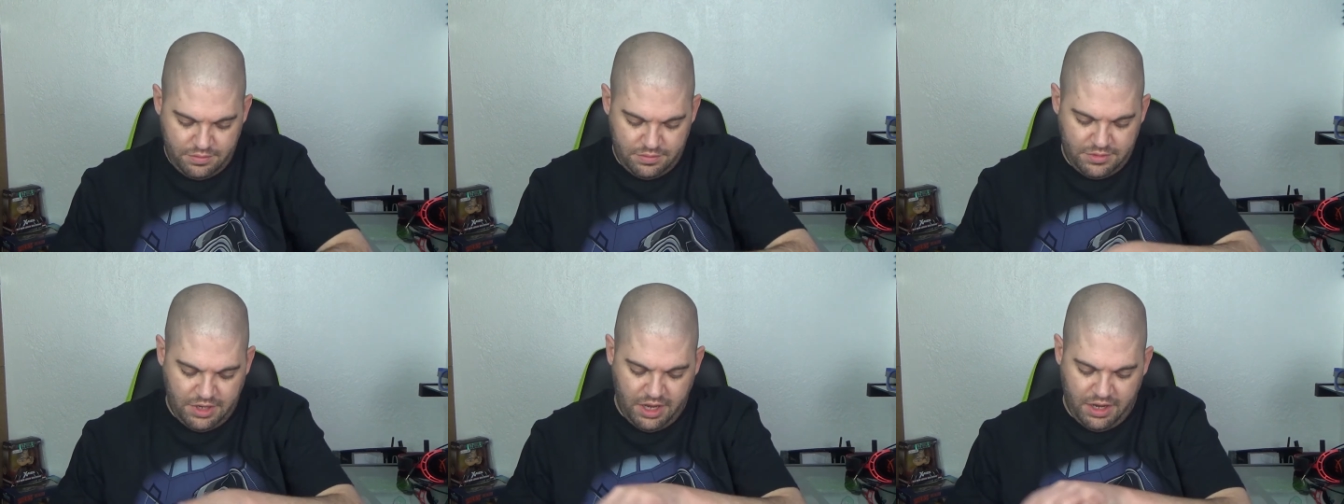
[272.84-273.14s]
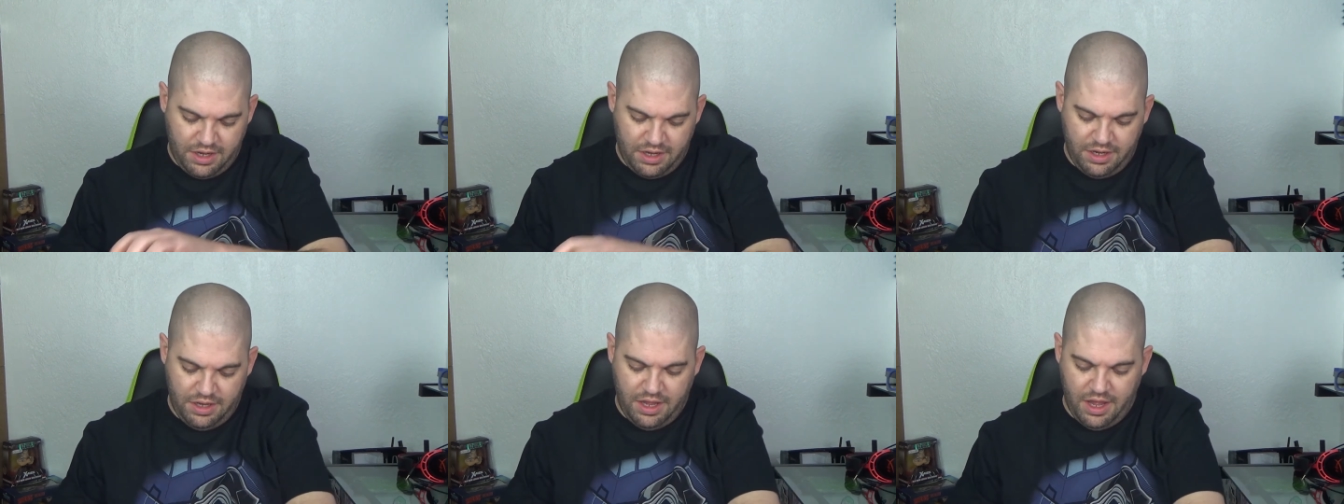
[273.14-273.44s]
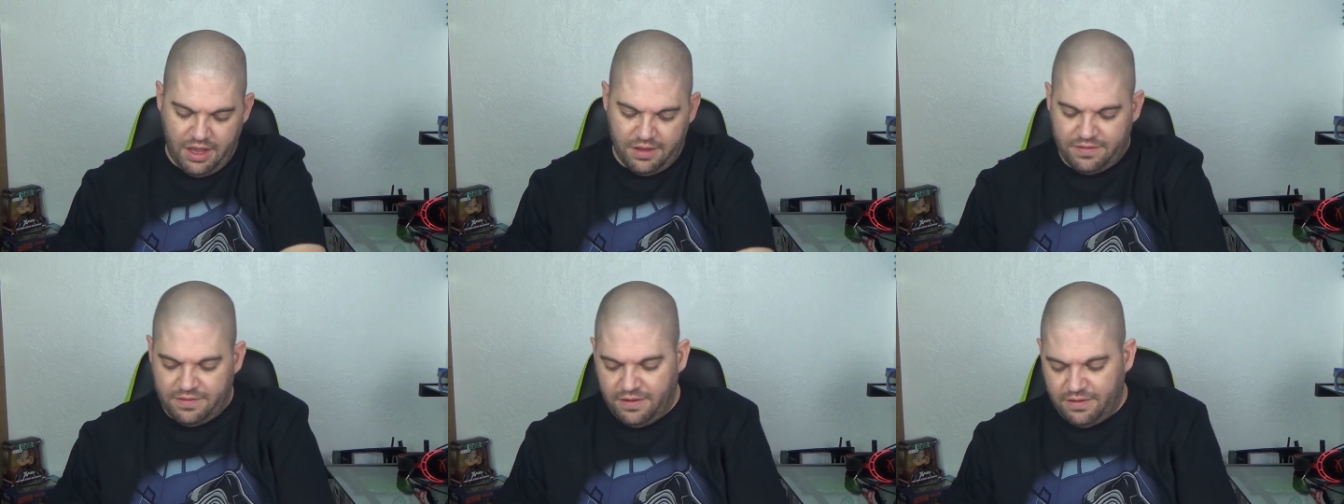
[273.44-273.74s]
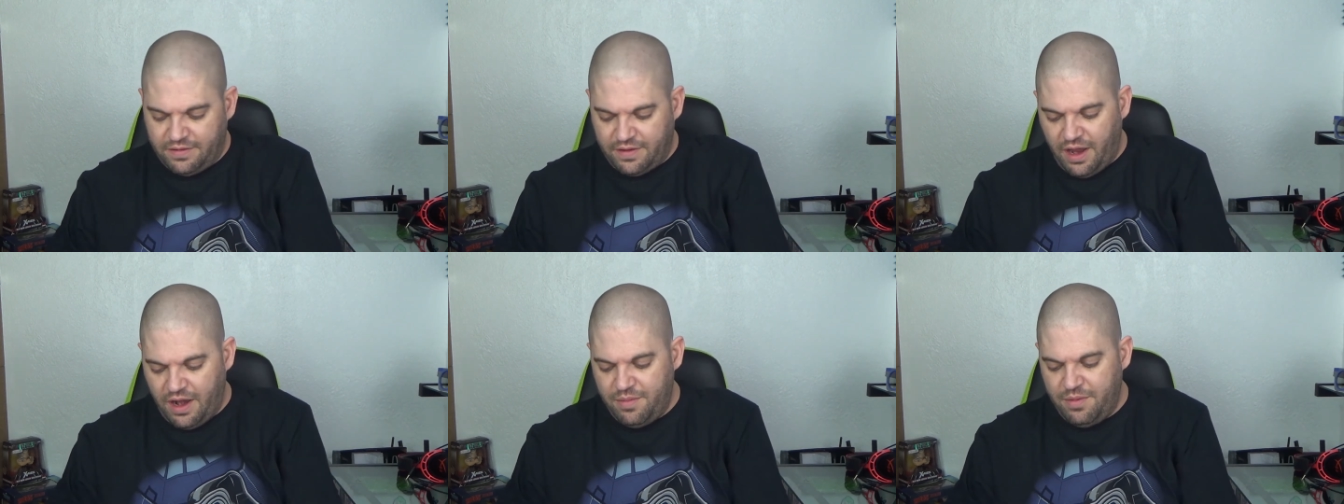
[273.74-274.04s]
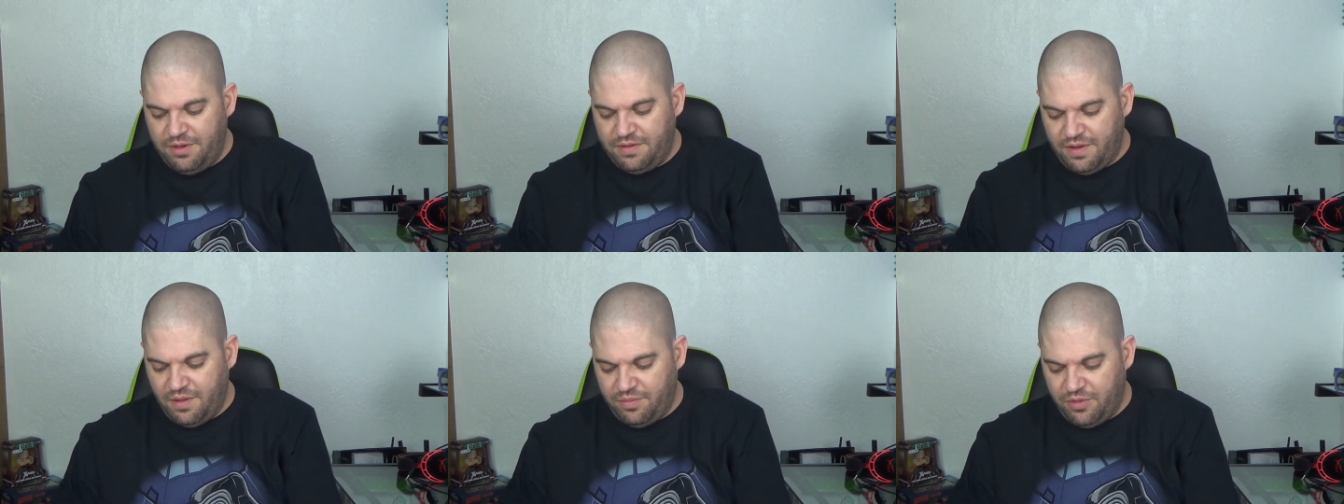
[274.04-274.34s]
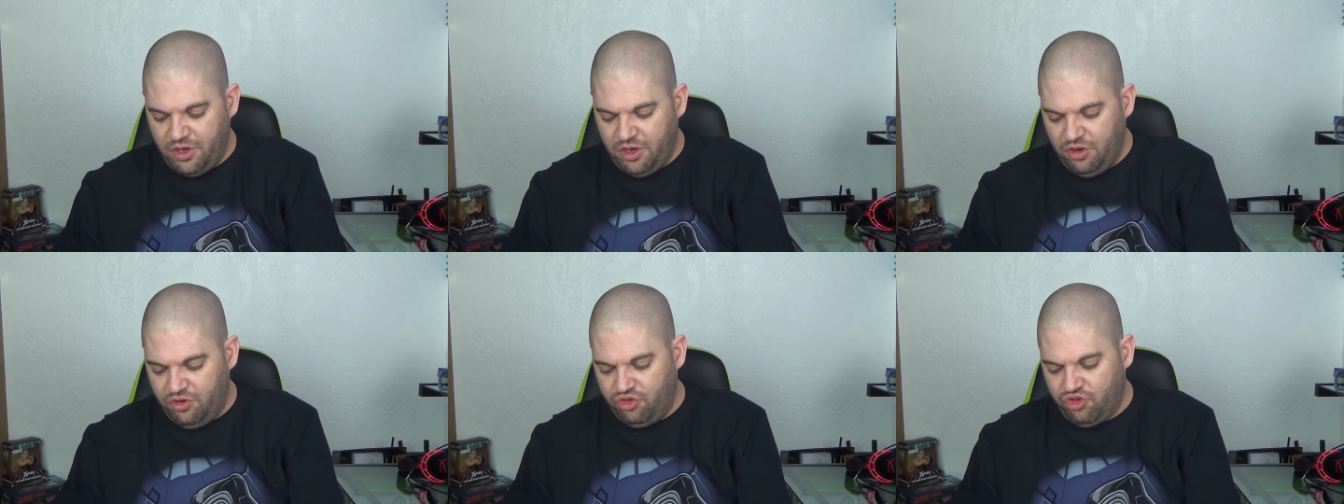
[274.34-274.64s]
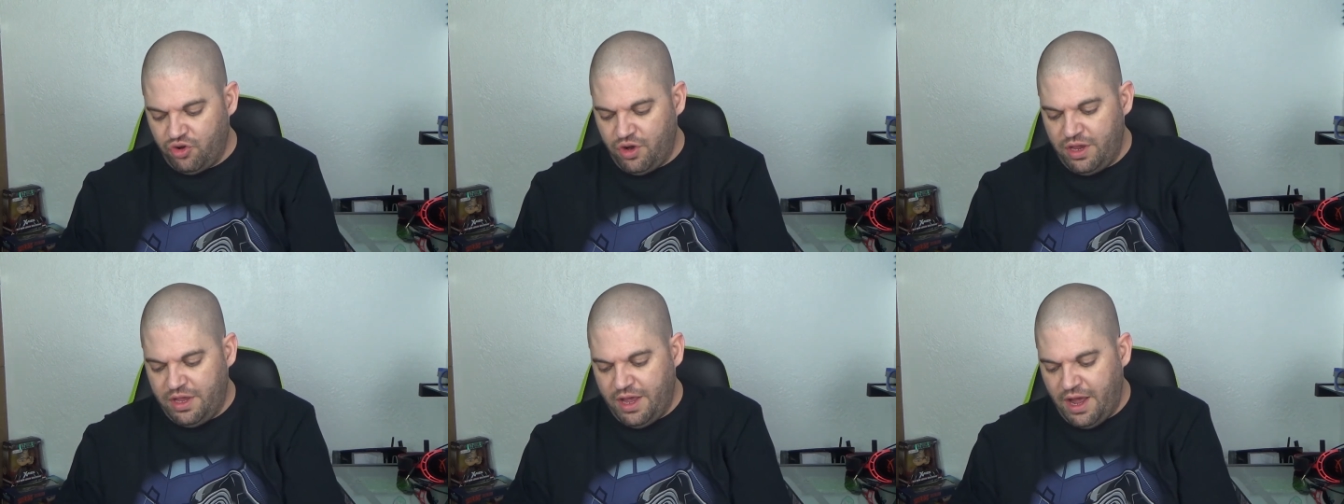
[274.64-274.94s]
taking a guess, it's got to be something to
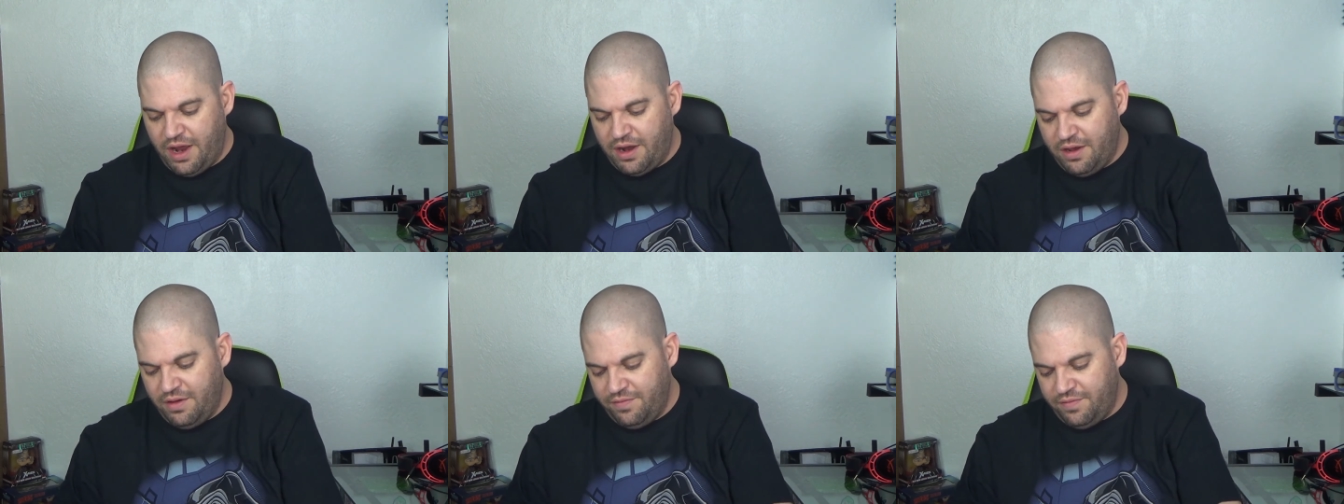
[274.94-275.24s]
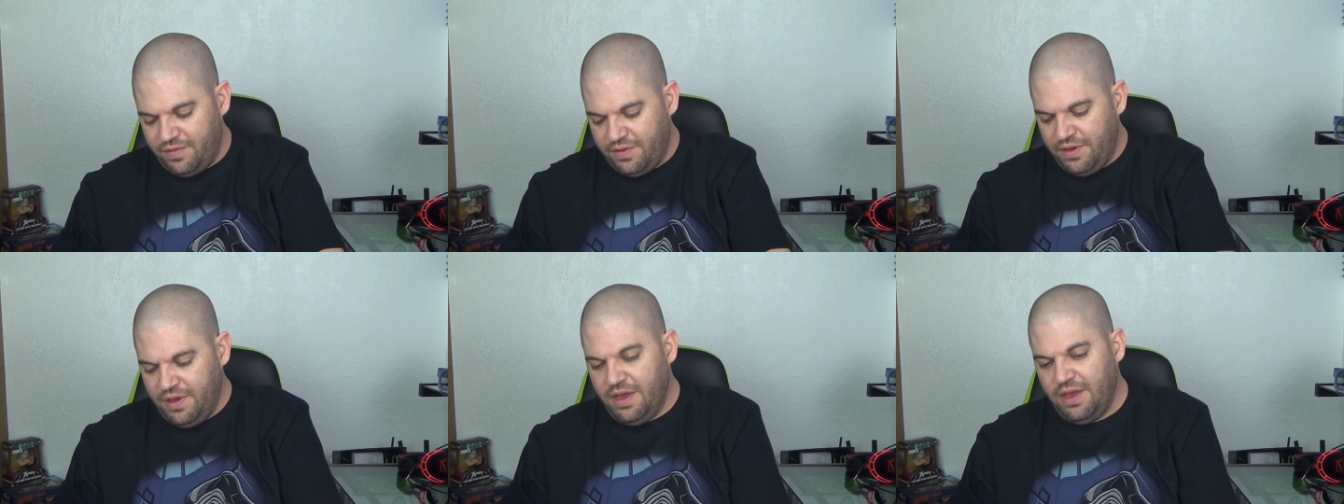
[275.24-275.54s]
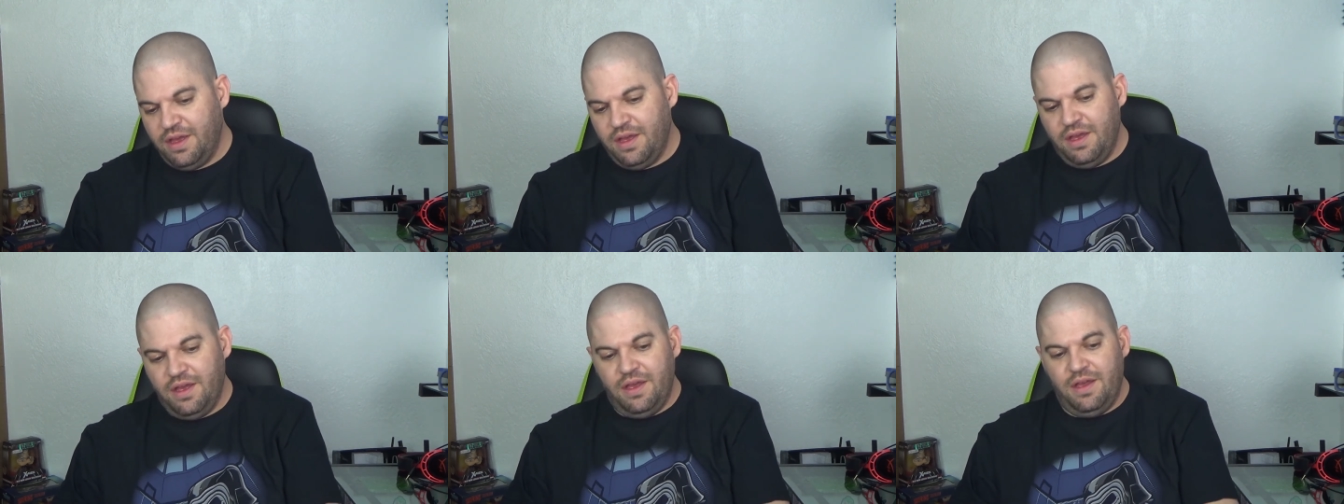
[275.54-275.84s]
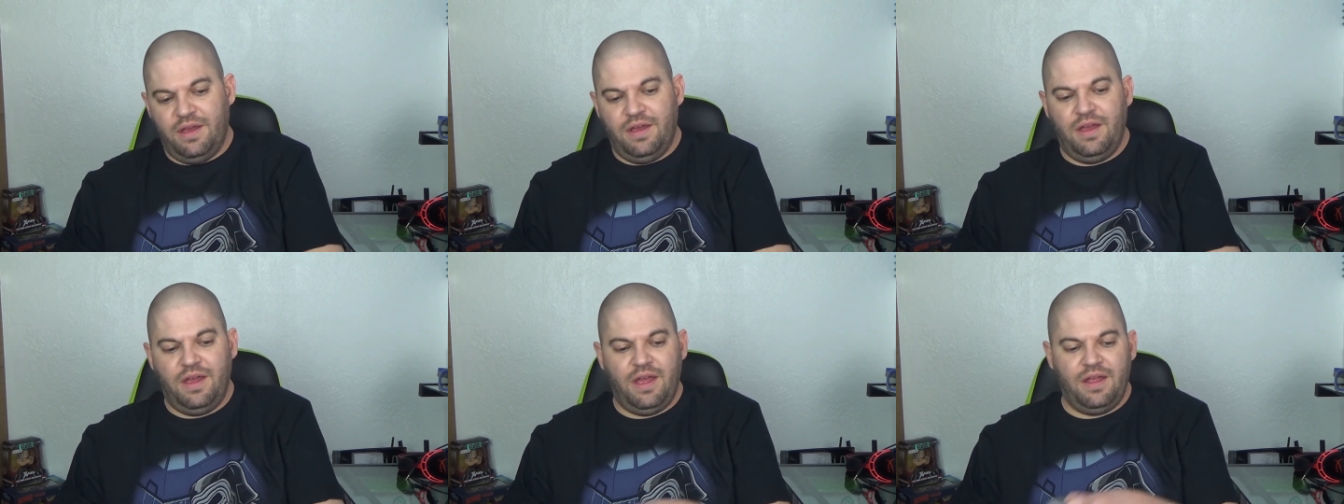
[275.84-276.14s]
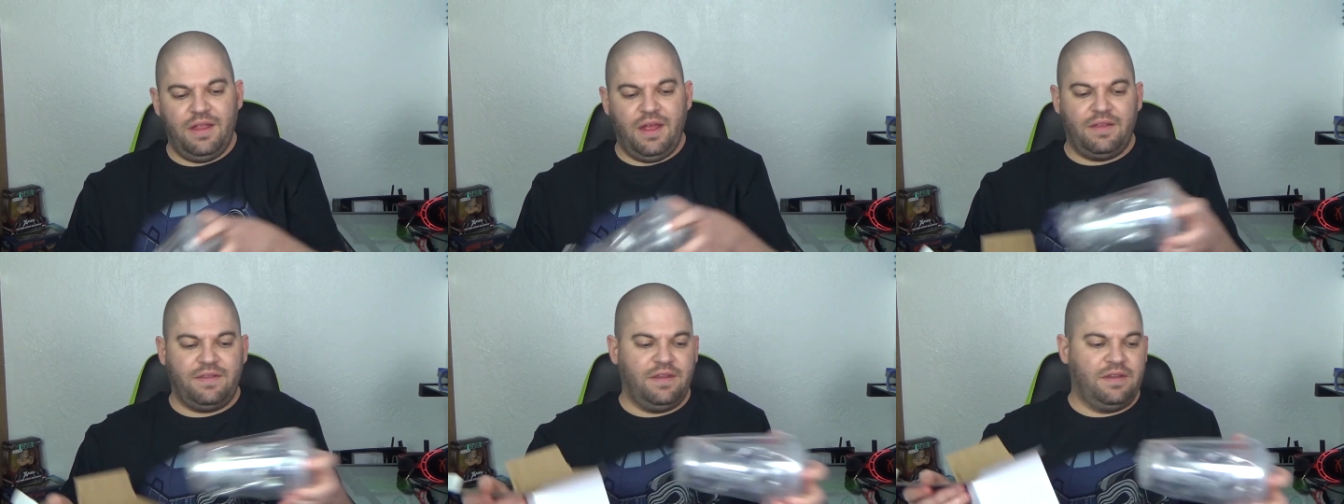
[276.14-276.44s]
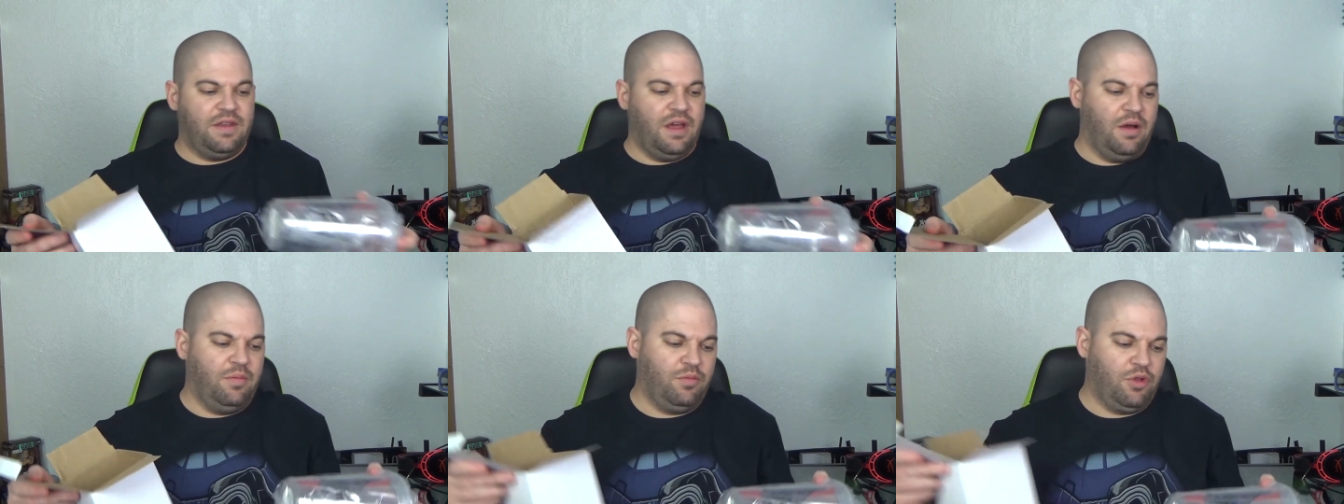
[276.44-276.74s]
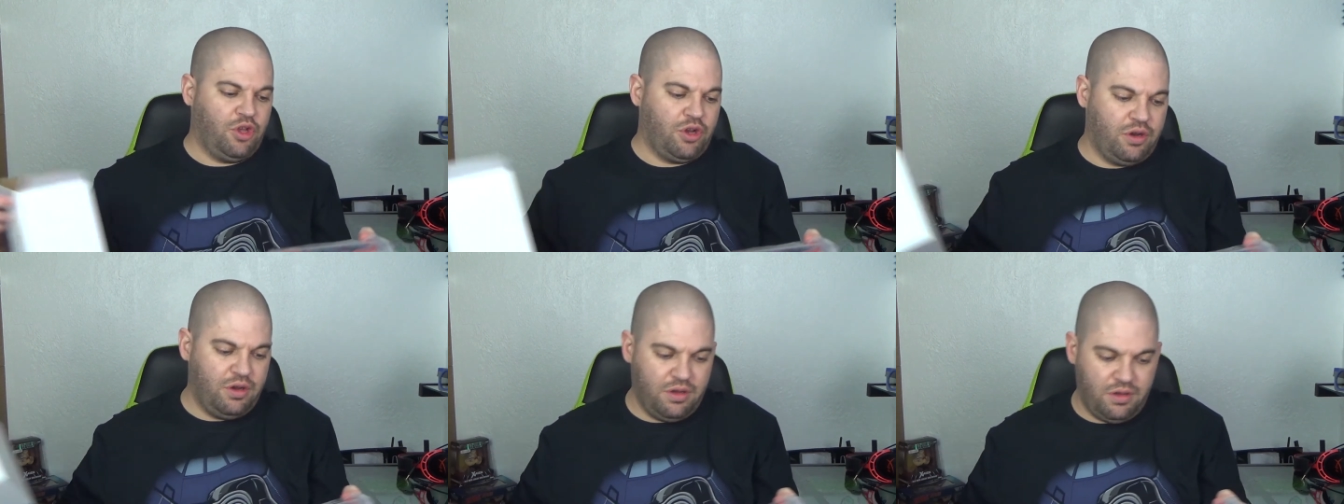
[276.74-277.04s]
drink out of, and that's a
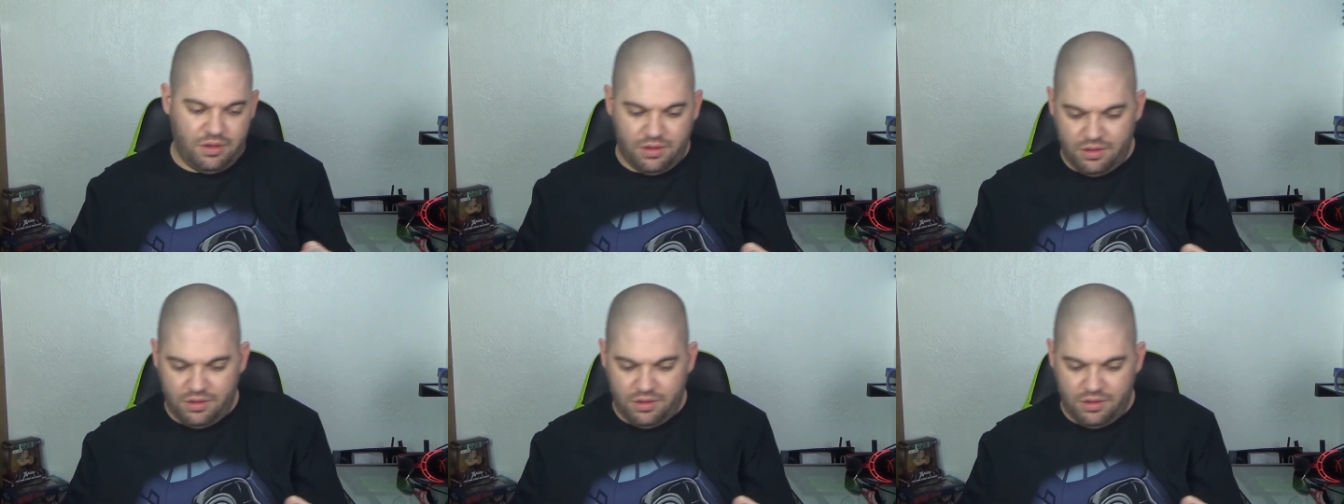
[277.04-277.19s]
tumbler.